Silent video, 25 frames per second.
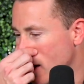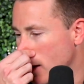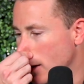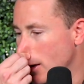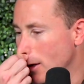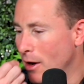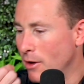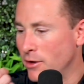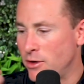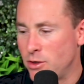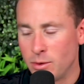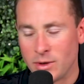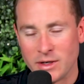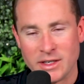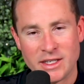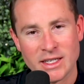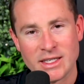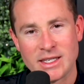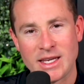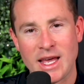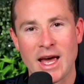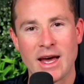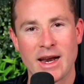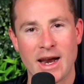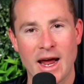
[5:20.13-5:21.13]
to a
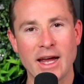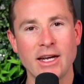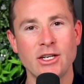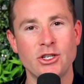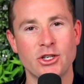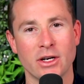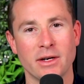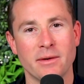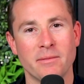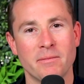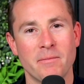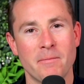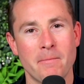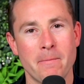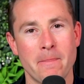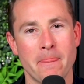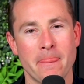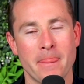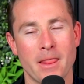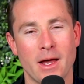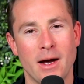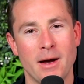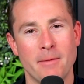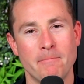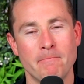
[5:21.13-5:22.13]
discount agent,
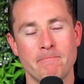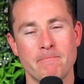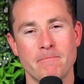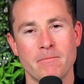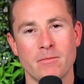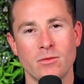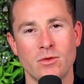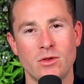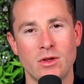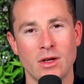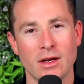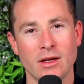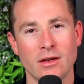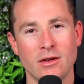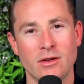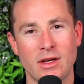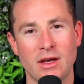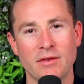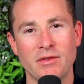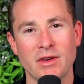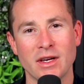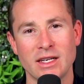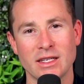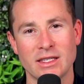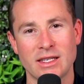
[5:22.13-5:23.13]

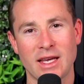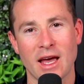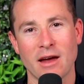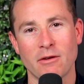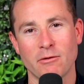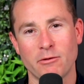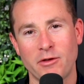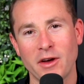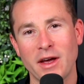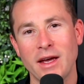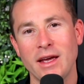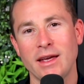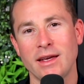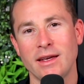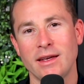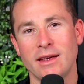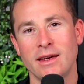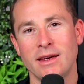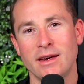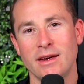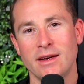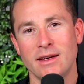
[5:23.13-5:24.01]
giving a discount fee.